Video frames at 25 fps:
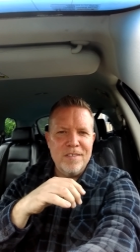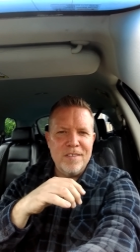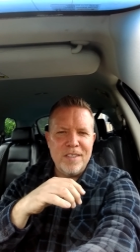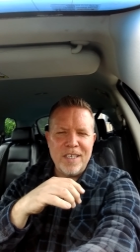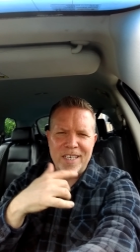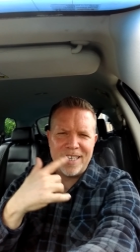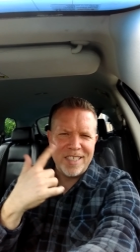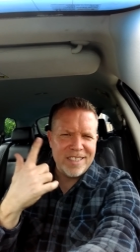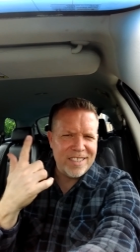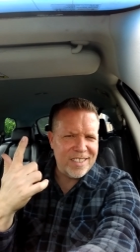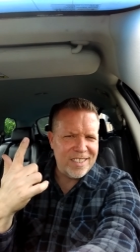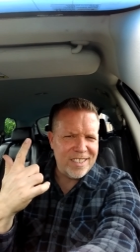I
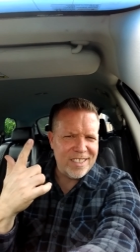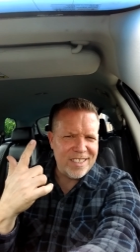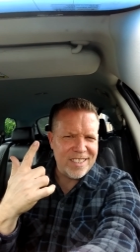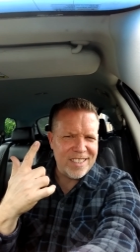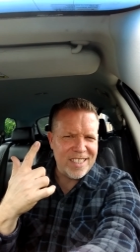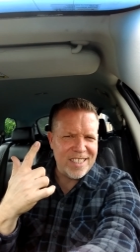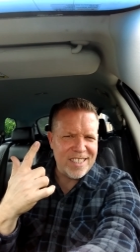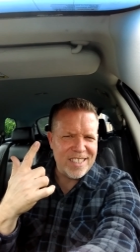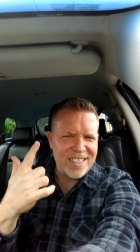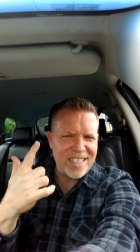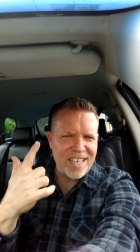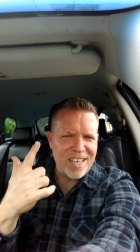guess I just
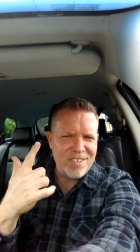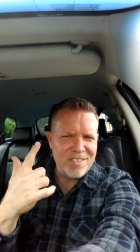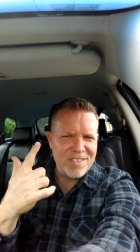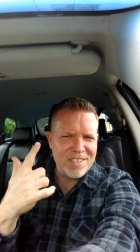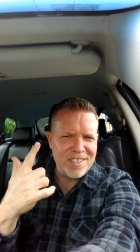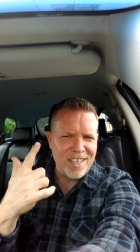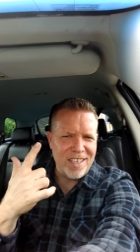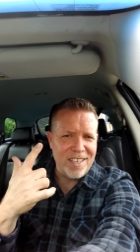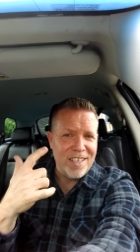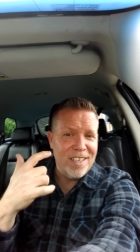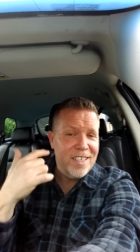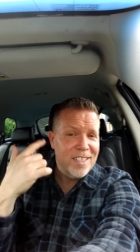said sounds,
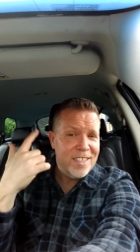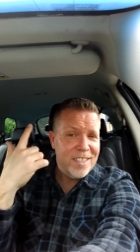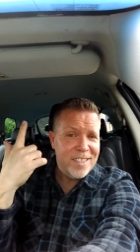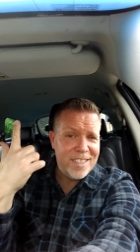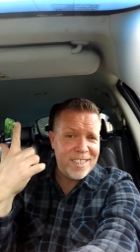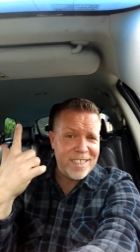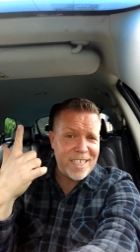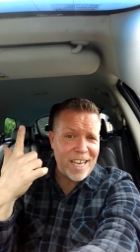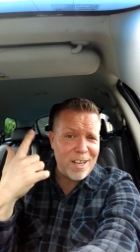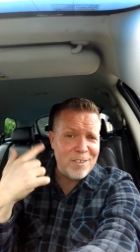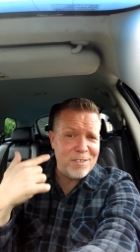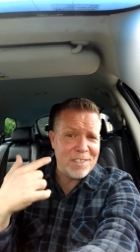huh? The
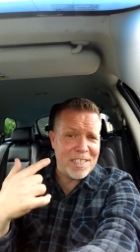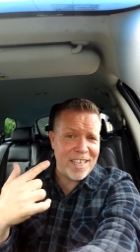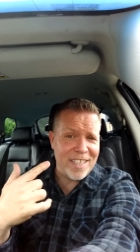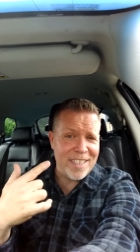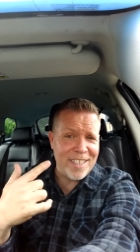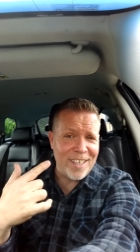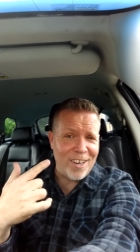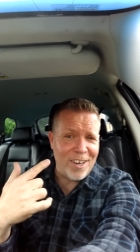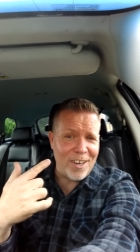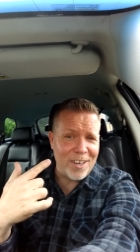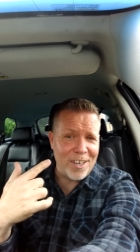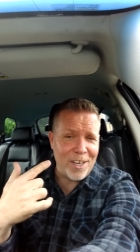sounds and
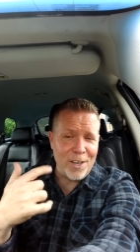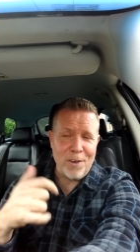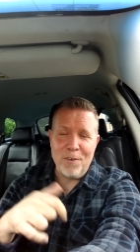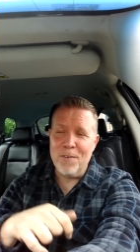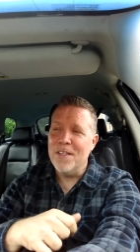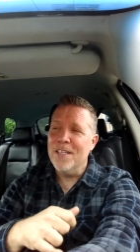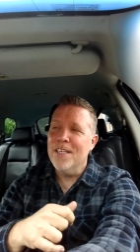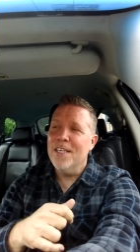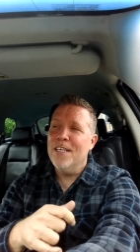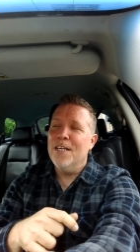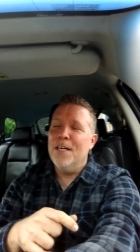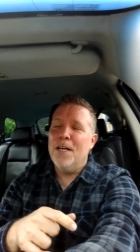the audio.
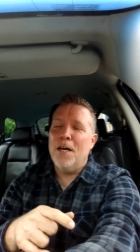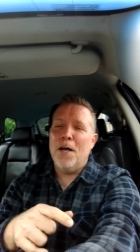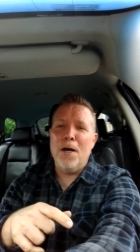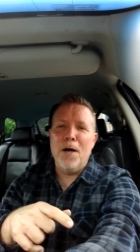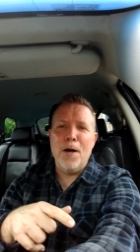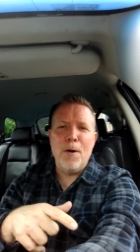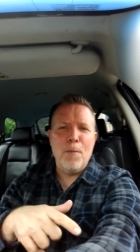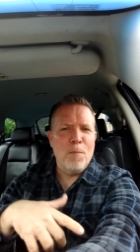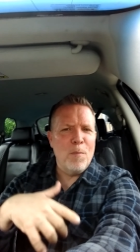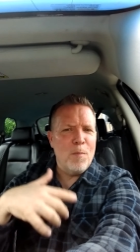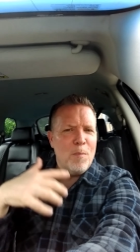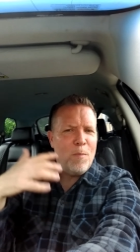
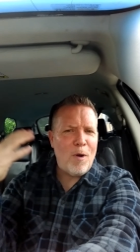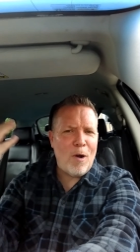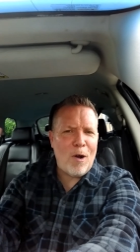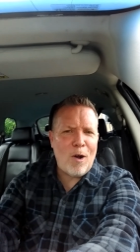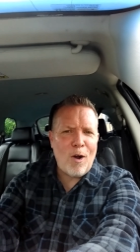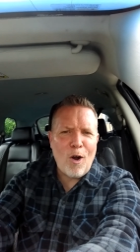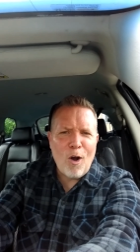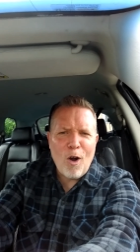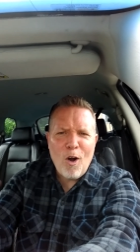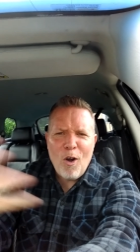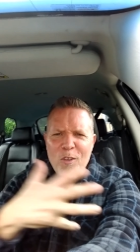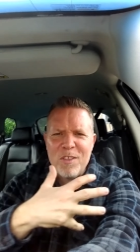Um,
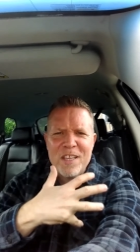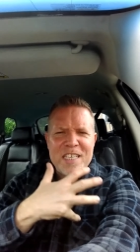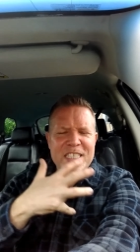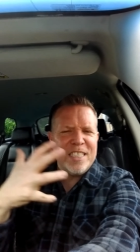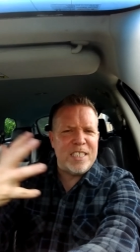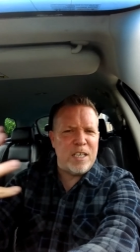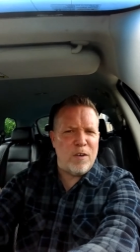all these